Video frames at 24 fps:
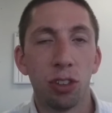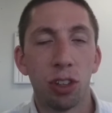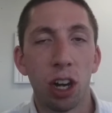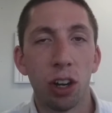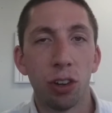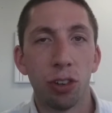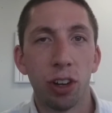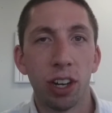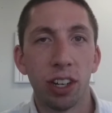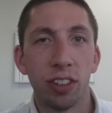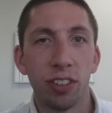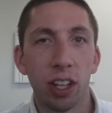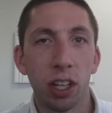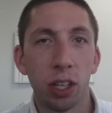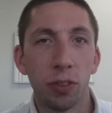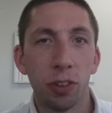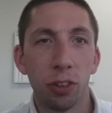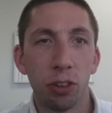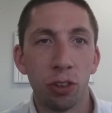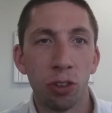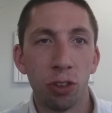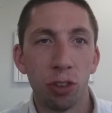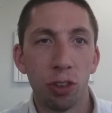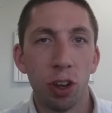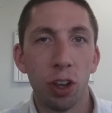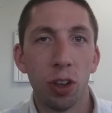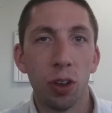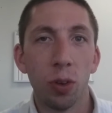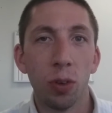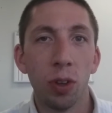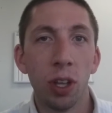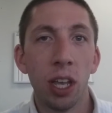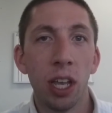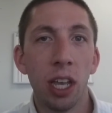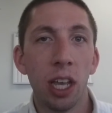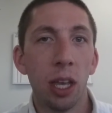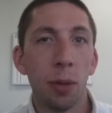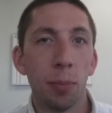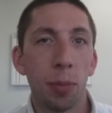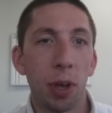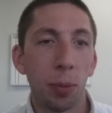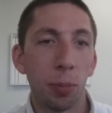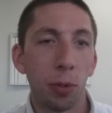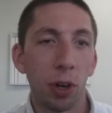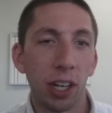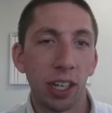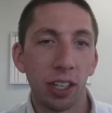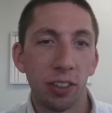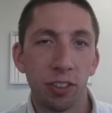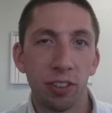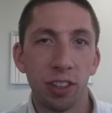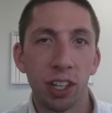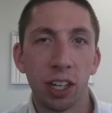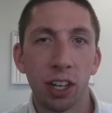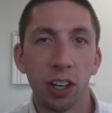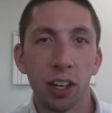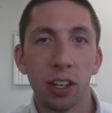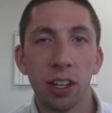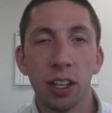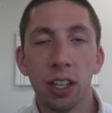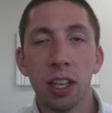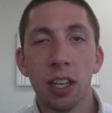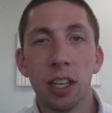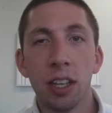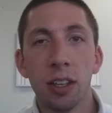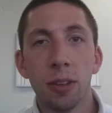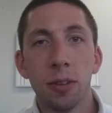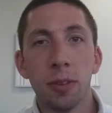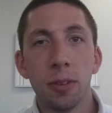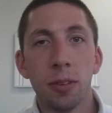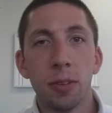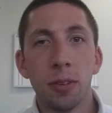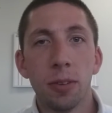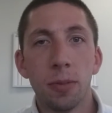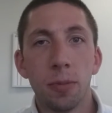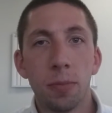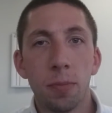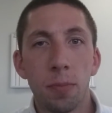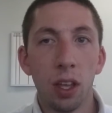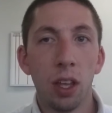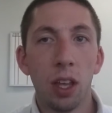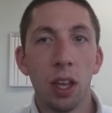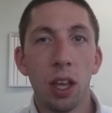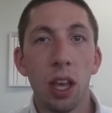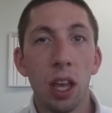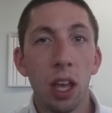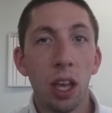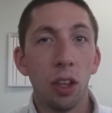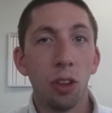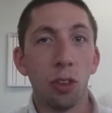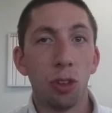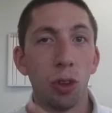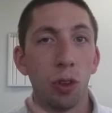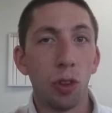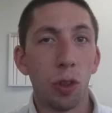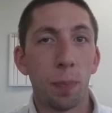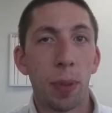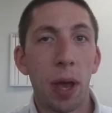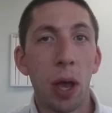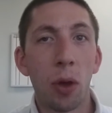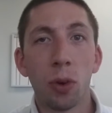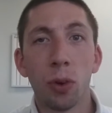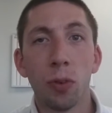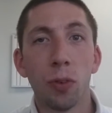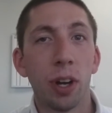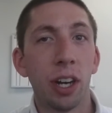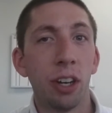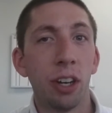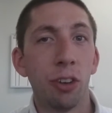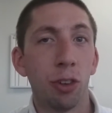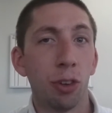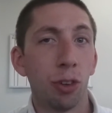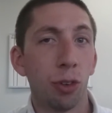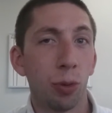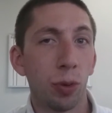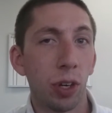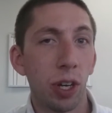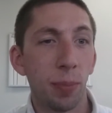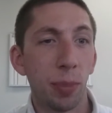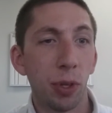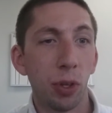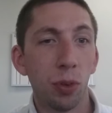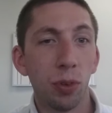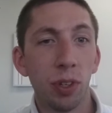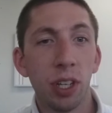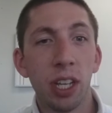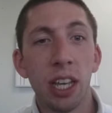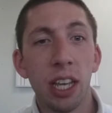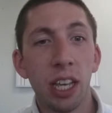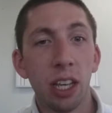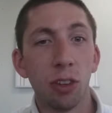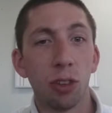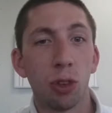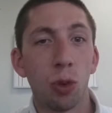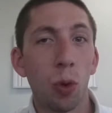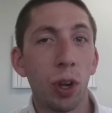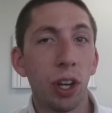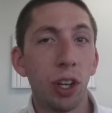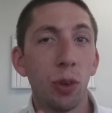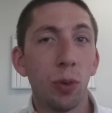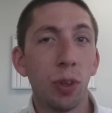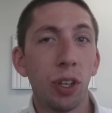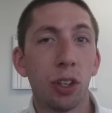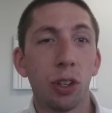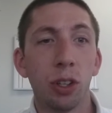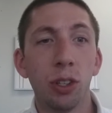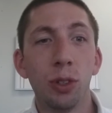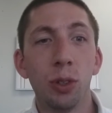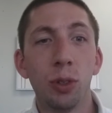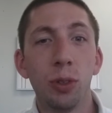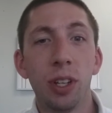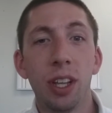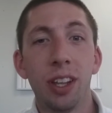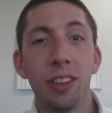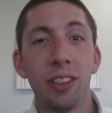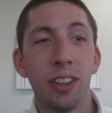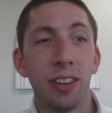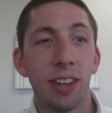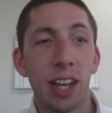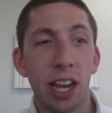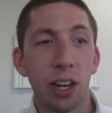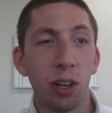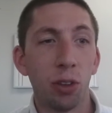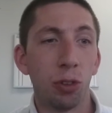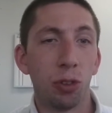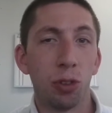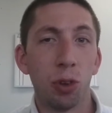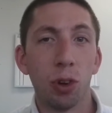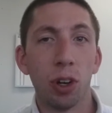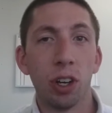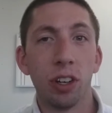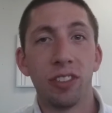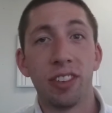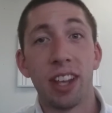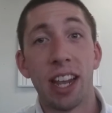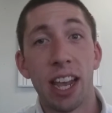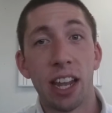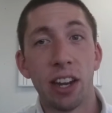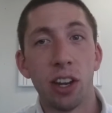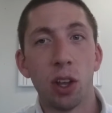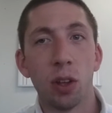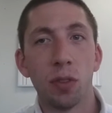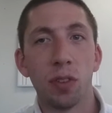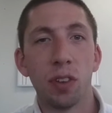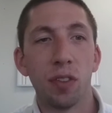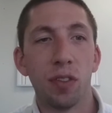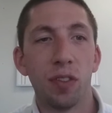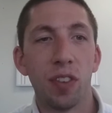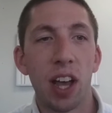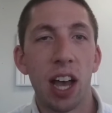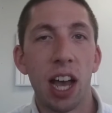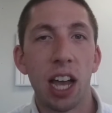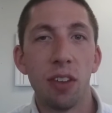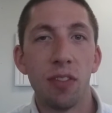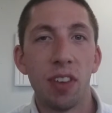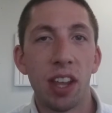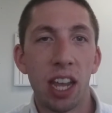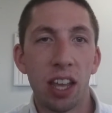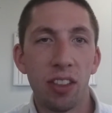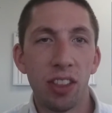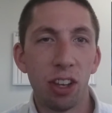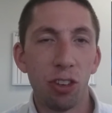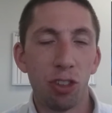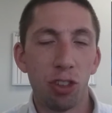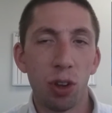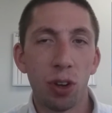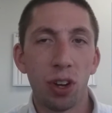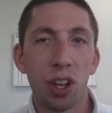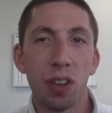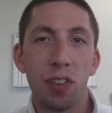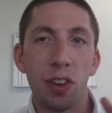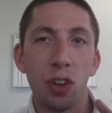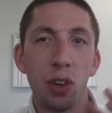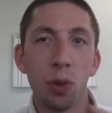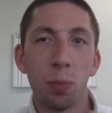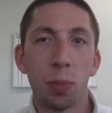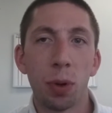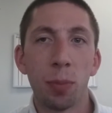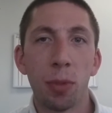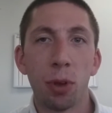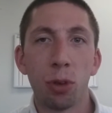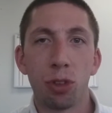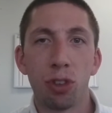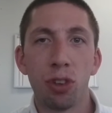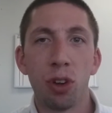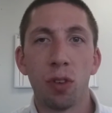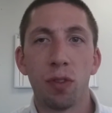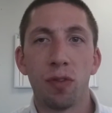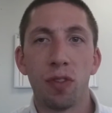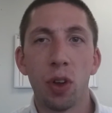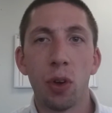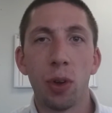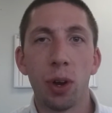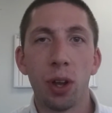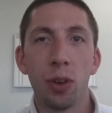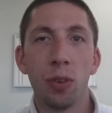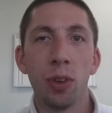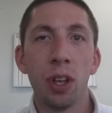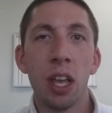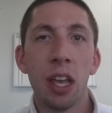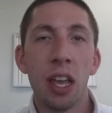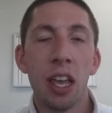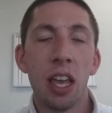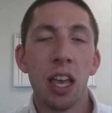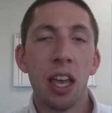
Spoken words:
Star Trek television show by Bryan Singer. So the Power Rangers reboot is going to include the Dinozords and Alpha 5, and they showed off a new promotional photo